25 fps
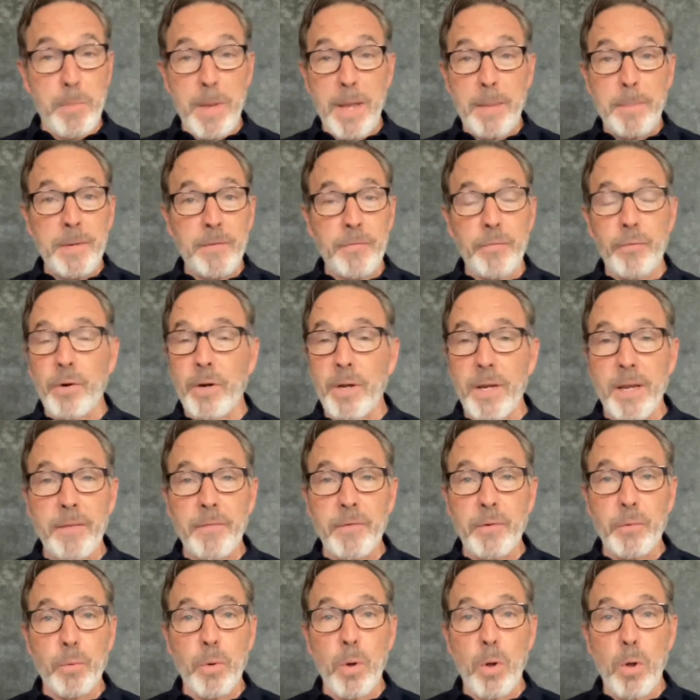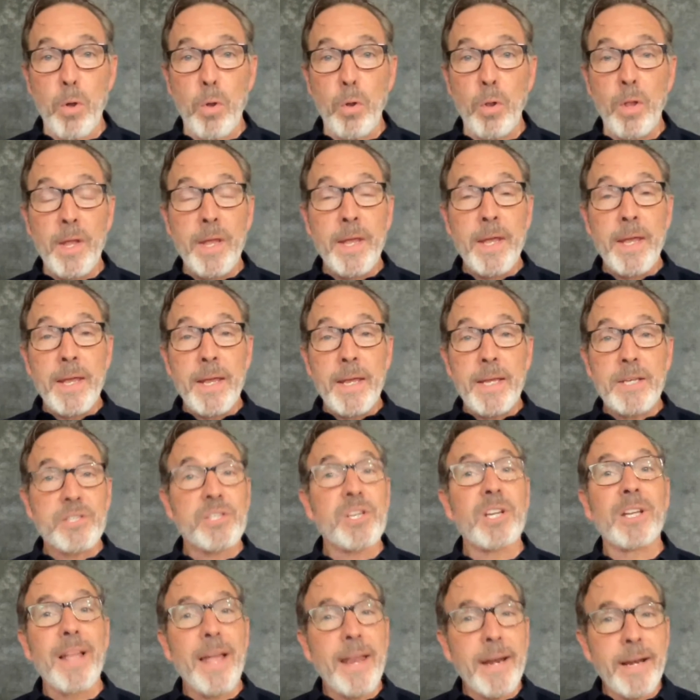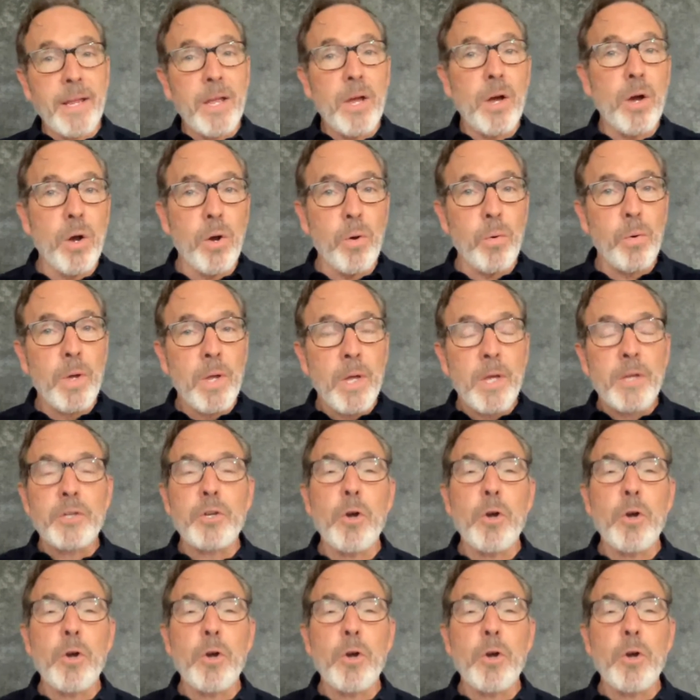maybe for a given role, is to let it go.